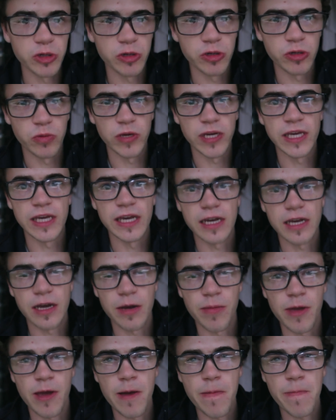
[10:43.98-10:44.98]
during the weekend
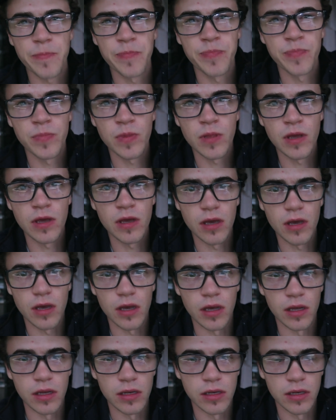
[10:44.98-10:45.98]
coming up
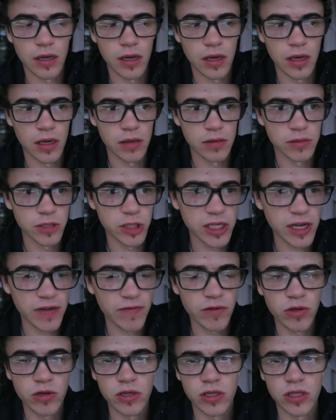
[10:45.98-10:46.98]
and uh, just have
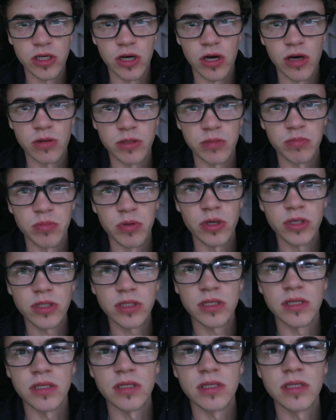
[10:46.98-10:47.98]
a look at the tiles in
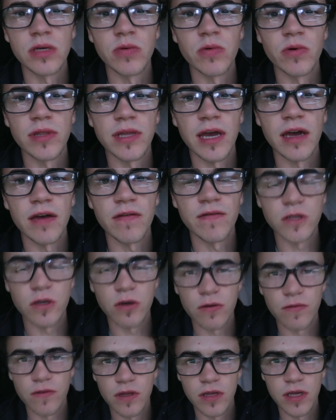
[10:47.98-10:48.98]
person and see what they have to
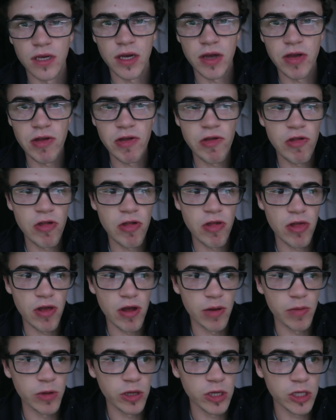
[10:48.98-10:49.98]
offer there.
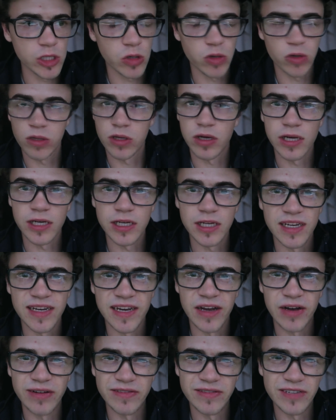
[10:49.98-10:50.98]
I'm really sold on the idea
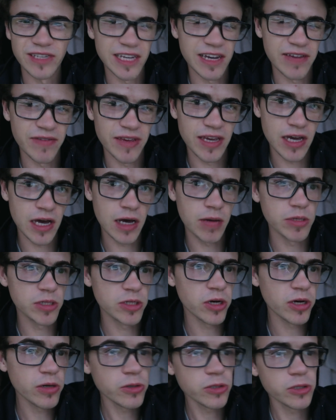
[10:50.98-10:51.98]
now of just having carpet
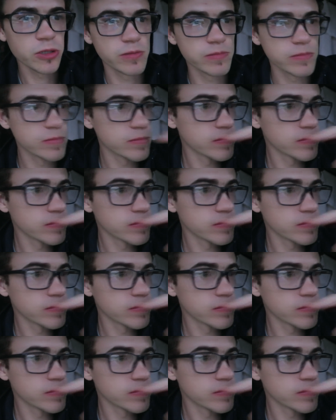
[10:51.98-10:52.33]
tiles